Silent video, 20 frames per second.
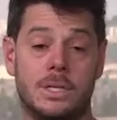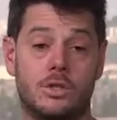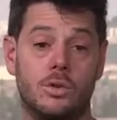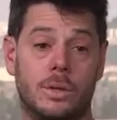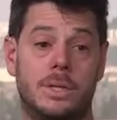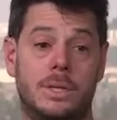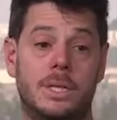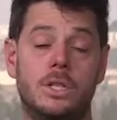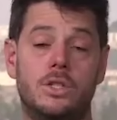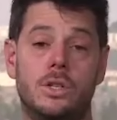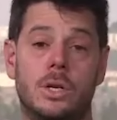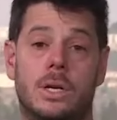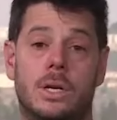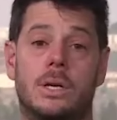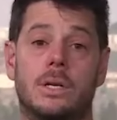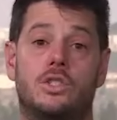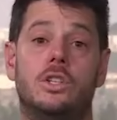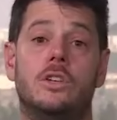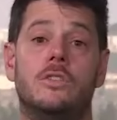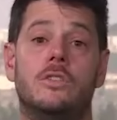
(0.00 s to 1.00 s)

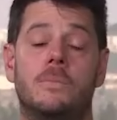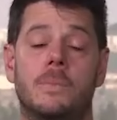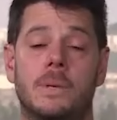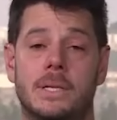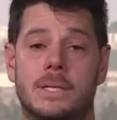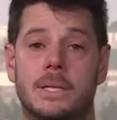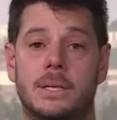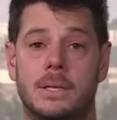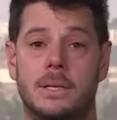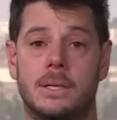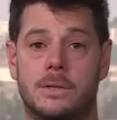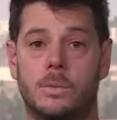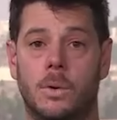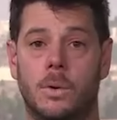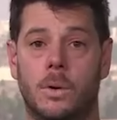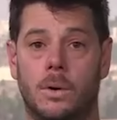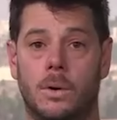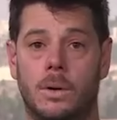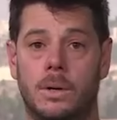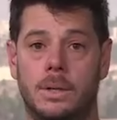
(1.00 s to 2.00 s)
strategic achievements in this
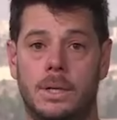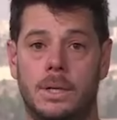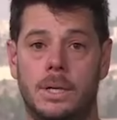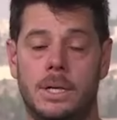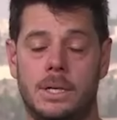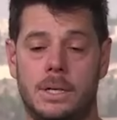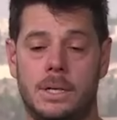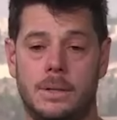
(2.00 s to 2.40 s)
war.